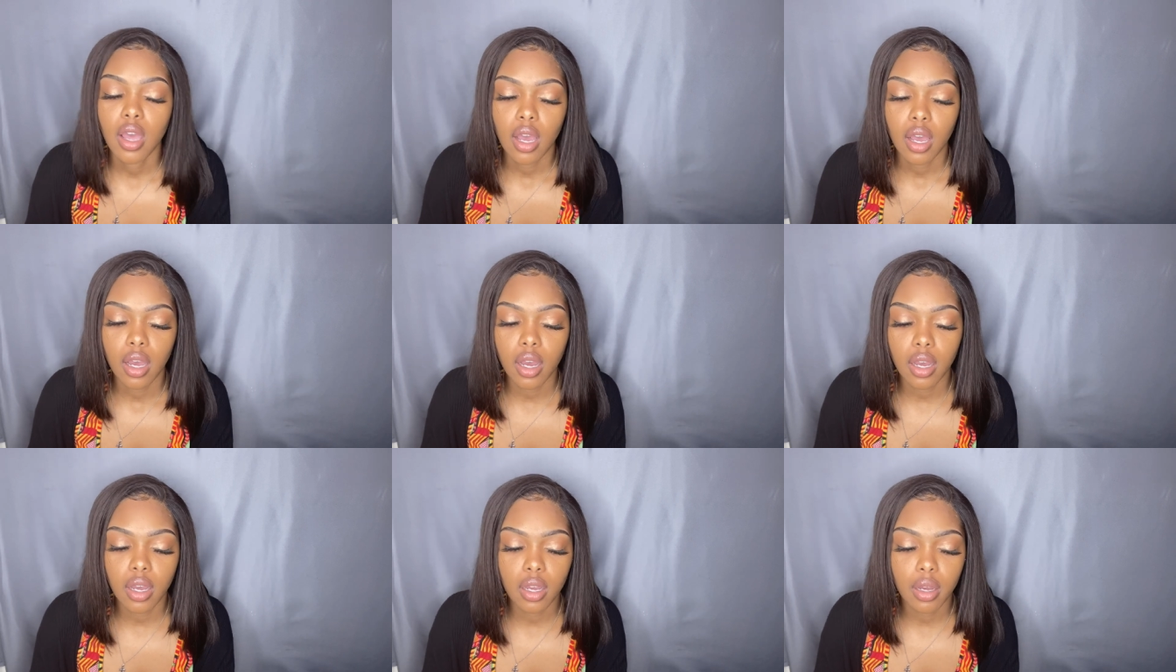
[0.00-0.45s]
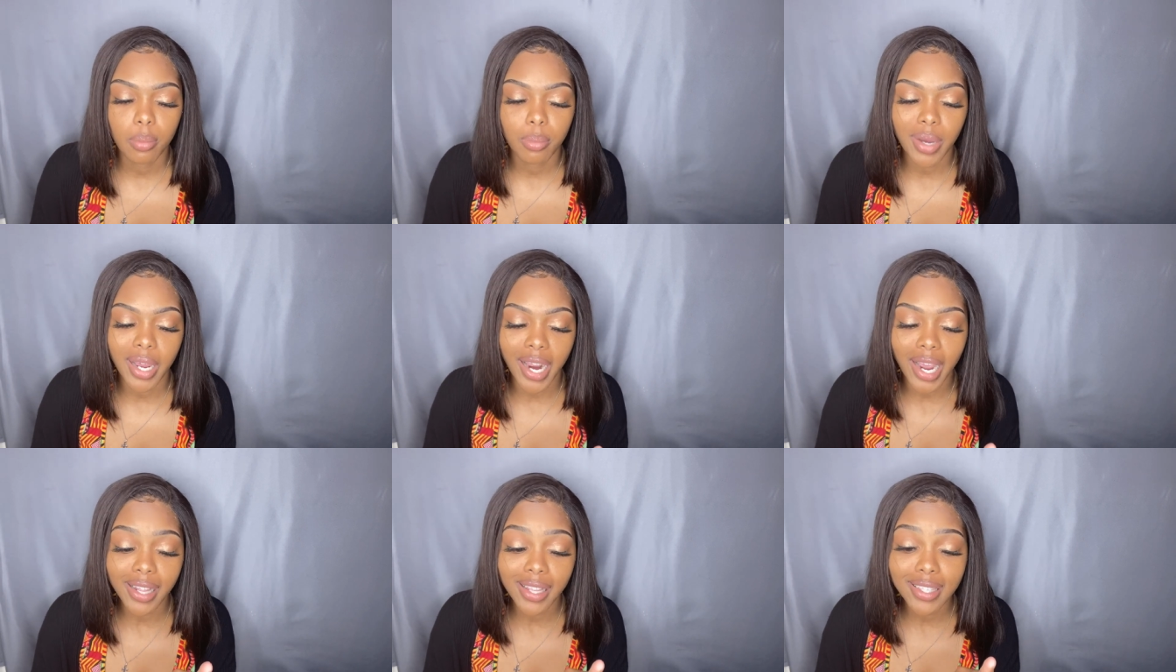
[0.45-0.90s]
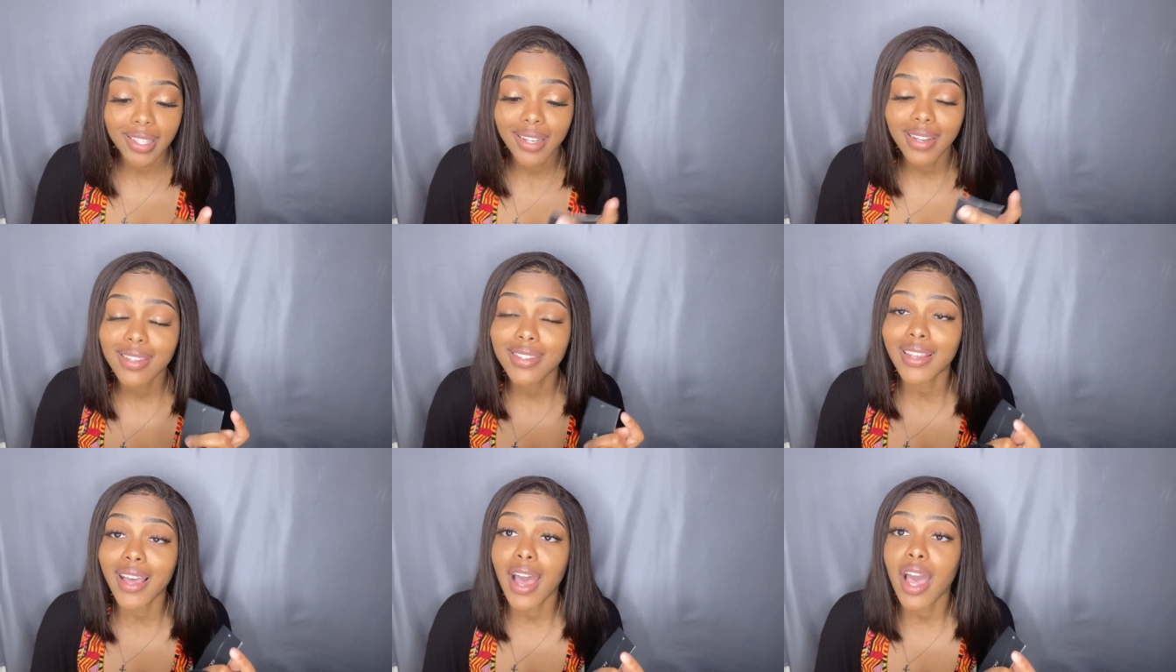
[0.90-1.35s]
Um, but I got these in
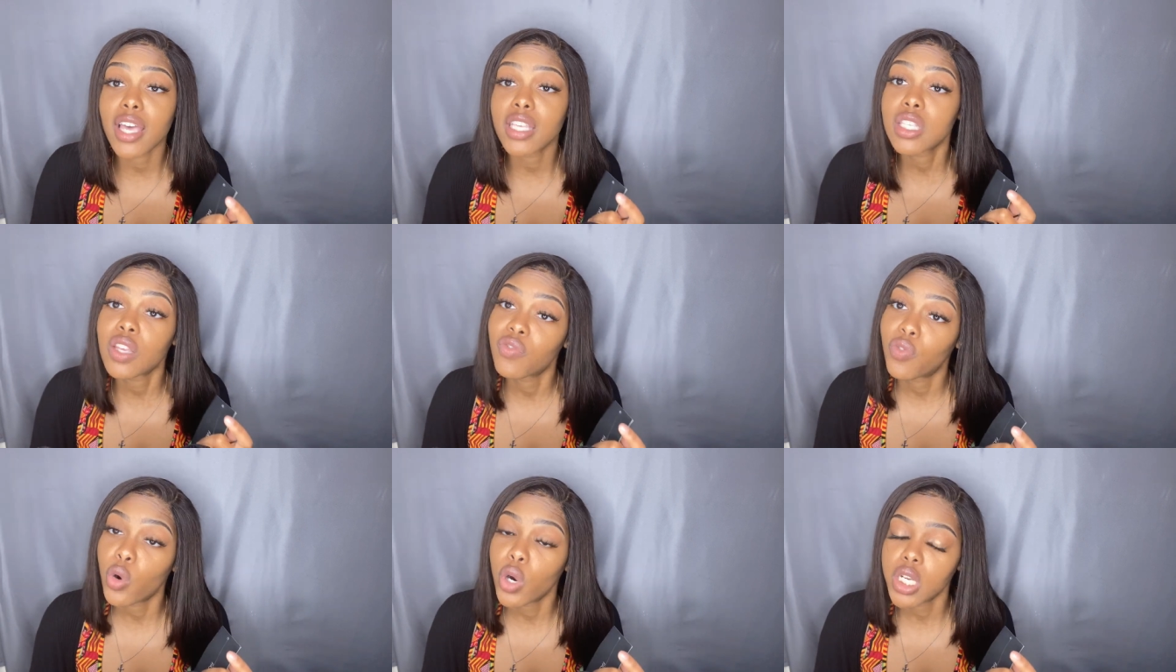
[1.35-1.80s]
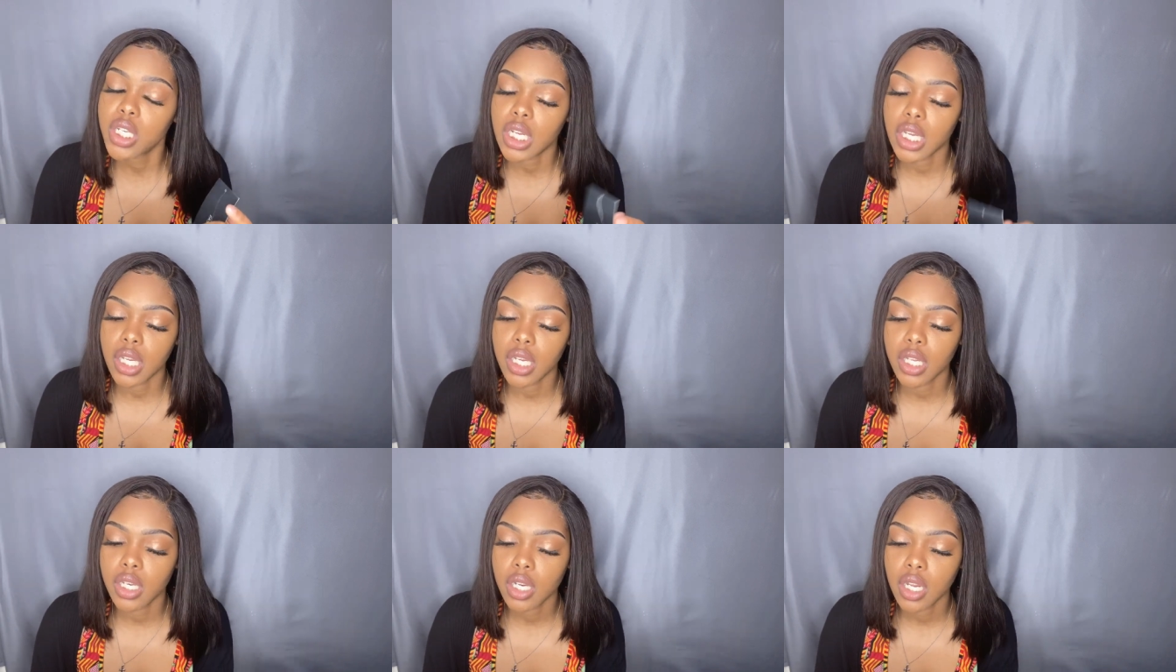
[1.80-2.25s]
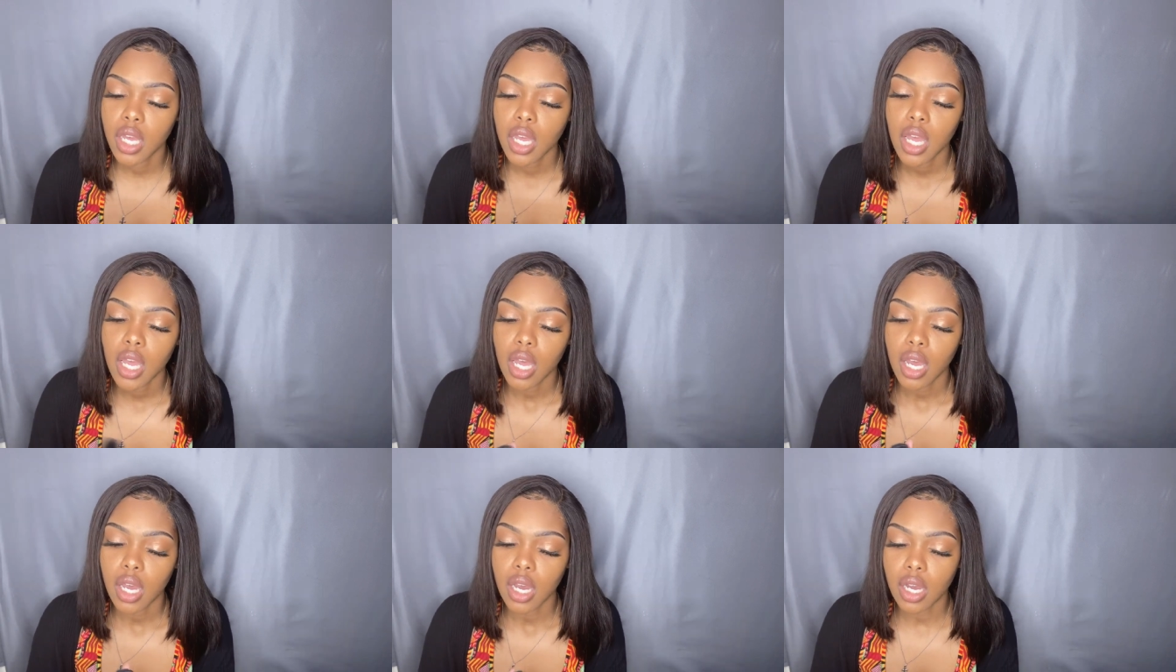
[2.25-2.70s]
the size 14
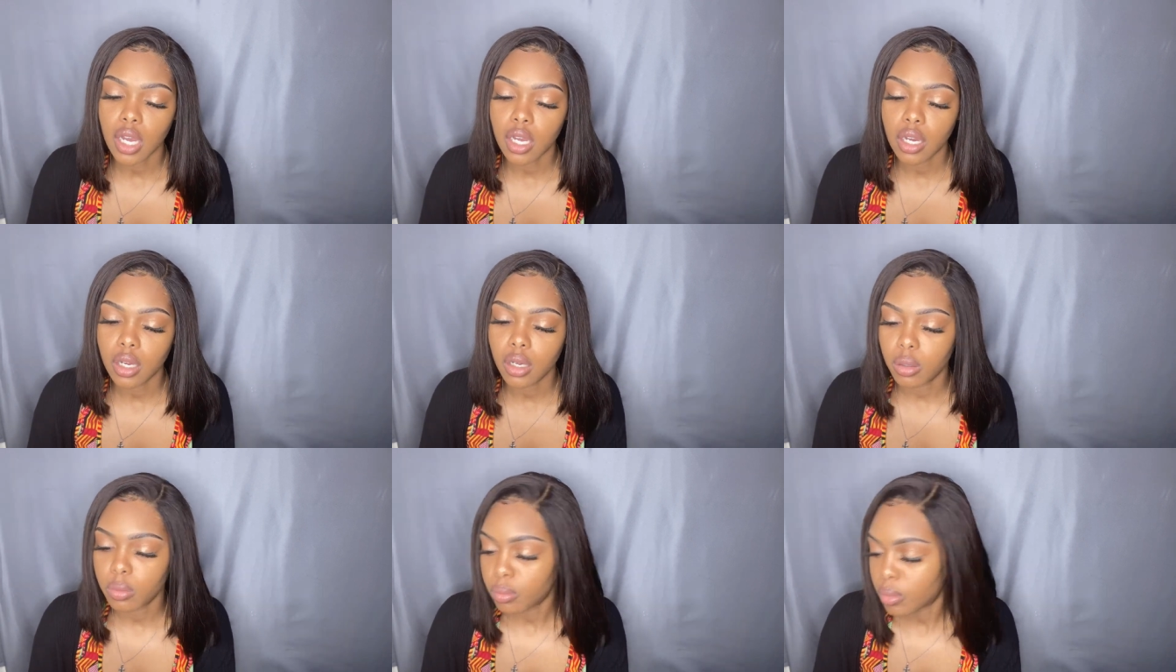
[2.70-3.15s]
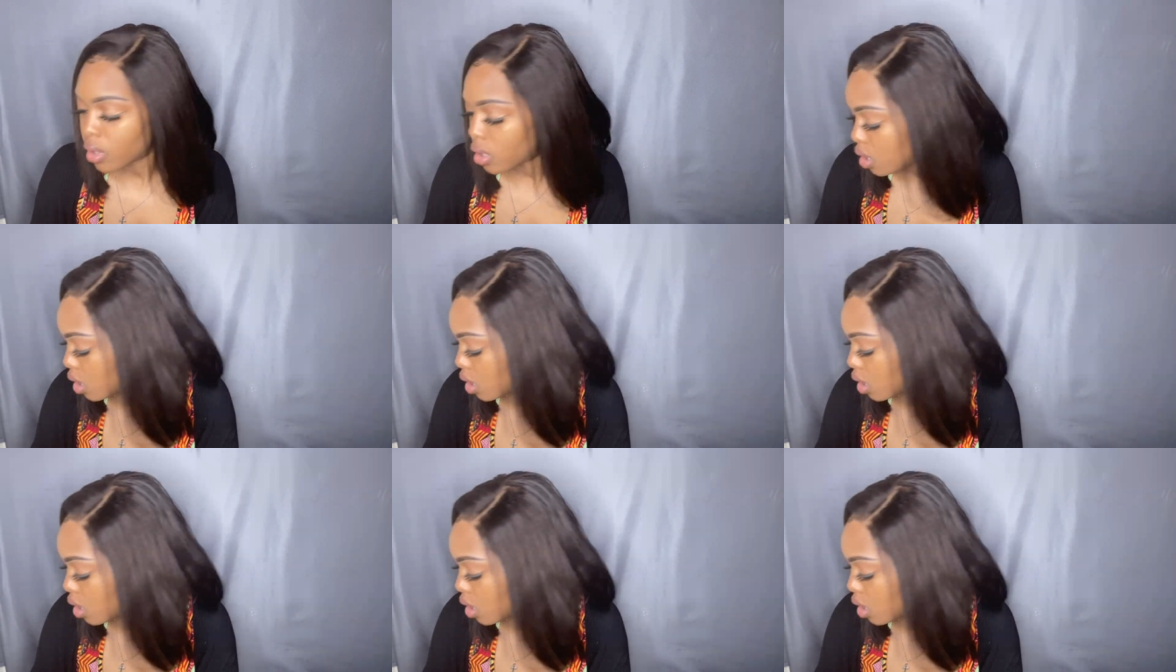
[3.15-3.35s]
um